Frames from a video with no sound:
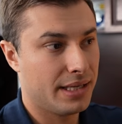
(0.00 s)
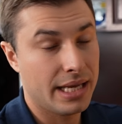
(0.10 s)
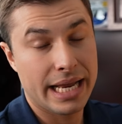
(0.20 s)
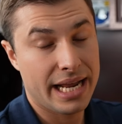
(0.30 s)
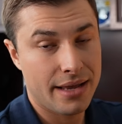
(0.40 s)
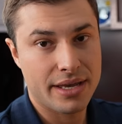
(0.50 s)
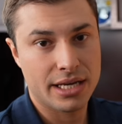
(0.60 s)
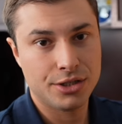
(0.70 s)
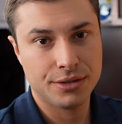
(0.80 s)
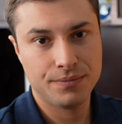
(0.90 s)
in
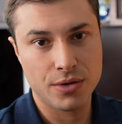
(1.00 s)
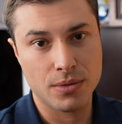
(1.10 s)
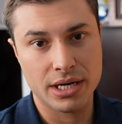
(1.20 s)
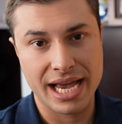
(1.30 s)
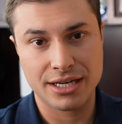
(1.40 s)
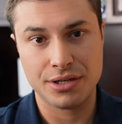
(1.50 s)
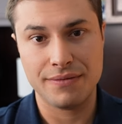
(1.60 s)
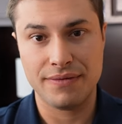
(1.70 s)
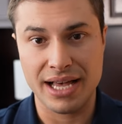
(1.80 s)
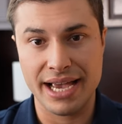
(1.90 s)
aviation, you wanna actually
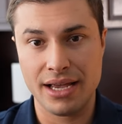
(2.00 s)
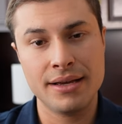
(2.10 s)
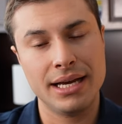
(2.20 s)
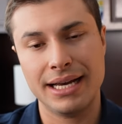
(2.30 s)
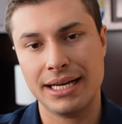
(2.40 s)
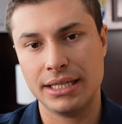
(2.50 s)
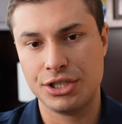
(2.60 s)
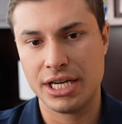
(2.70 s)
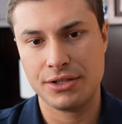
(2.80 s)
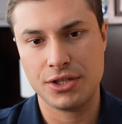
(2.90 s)
fly
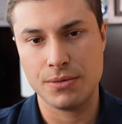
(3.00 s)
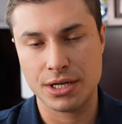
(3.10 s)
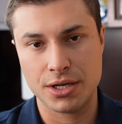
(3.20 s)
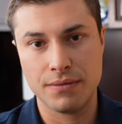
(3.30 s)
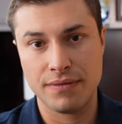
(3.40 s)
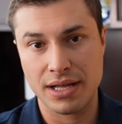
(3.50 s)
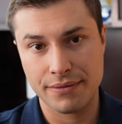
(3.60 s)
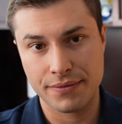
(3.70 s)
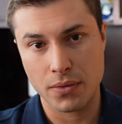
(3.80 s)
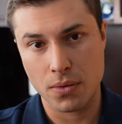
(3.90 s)
jets, you wanna go
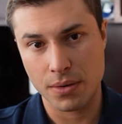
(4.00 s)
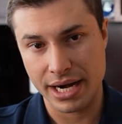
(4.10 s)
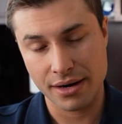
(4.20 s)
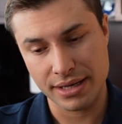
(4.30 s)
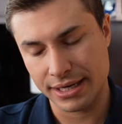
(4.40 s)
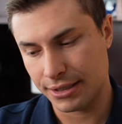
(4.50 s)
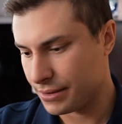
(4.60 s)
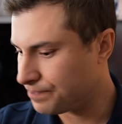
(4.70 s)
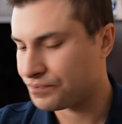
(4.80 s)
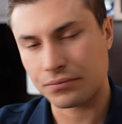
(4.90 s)
fly for airliners,